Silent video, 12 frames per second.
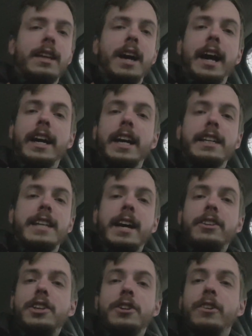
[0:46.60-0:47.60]
I gotta
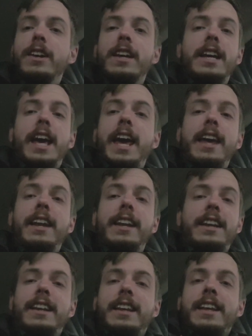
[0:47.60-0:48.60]
tell you, it
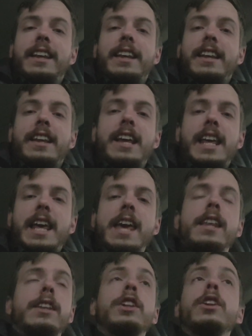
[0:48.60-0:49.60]

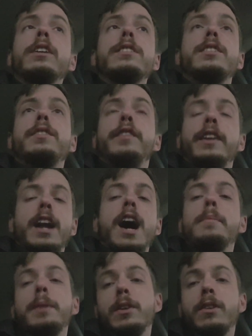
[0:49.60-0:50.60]
looked
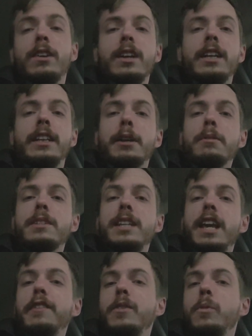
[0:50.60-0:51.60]
phenomenal. There was
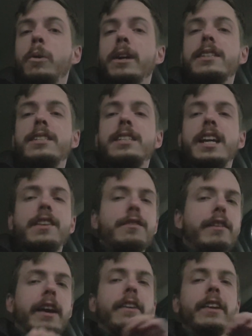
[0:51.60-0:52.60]
even one scene
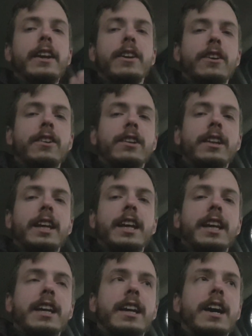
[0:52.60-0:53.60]
very
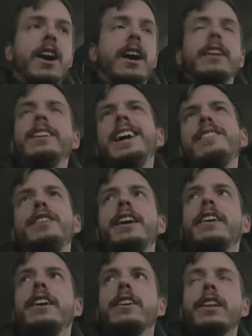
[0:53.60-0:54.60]
early on, not
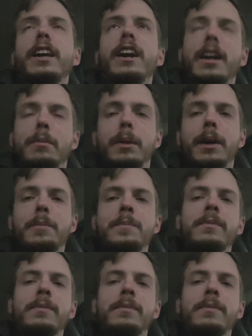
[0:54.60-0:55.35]
very early on, but